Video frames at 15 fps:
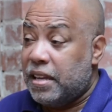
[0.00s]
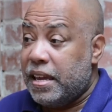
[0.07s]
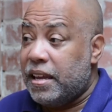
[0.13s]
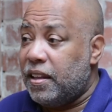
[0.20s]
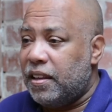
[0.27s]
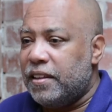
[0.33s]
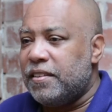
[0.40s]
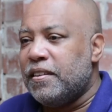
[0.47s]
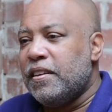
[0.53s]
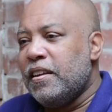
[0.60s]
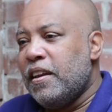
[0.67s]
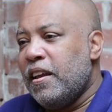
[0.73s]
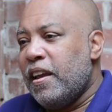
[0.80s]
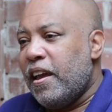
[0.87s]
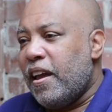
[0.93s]
England.
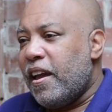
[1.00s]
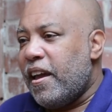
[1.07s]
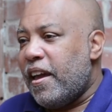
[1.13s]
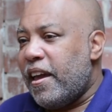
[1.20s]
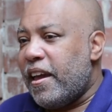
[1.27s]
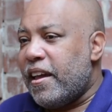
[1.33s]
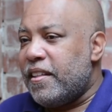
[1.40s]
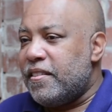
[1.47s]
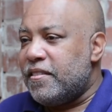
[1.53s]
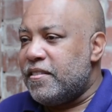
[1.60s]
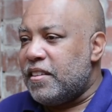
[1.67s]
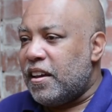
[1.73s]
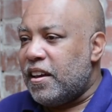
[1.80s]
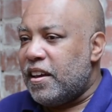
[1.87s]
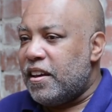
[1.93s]
And